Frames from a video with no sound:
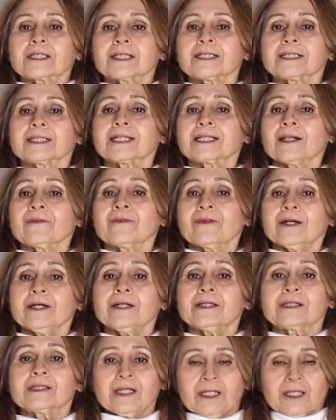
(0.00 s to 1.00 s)
Click on
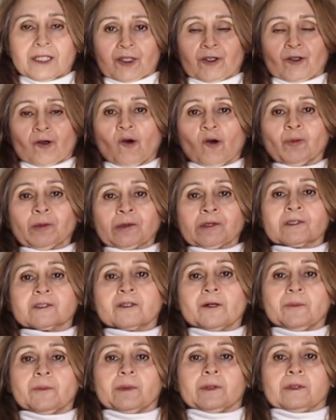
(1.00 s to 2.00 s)
that. It opens
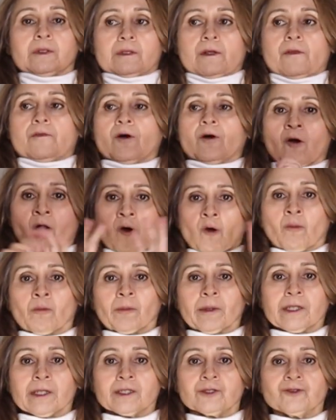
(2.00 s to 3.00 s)
up the
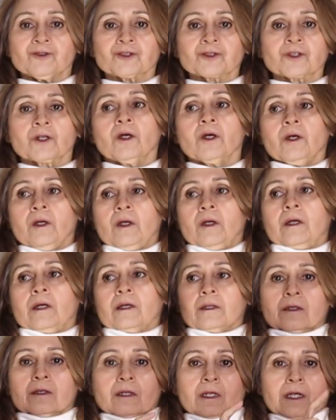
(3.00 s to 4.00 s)
home page.
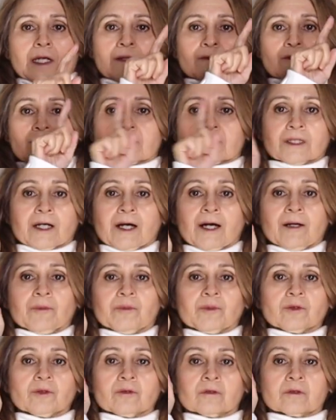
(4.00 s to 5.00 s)
At the
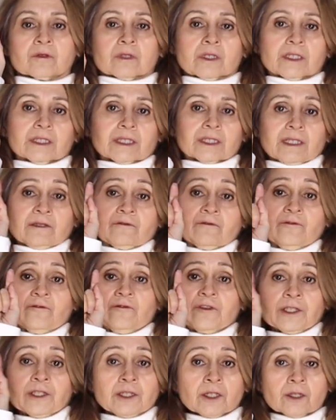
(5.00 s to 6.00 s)
top, you'll click on
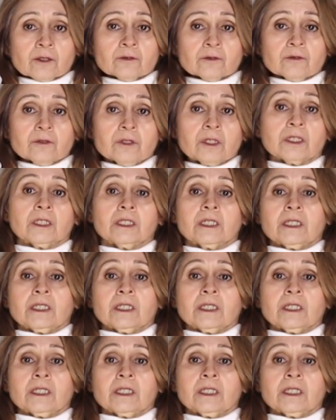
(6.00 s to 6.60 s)
video,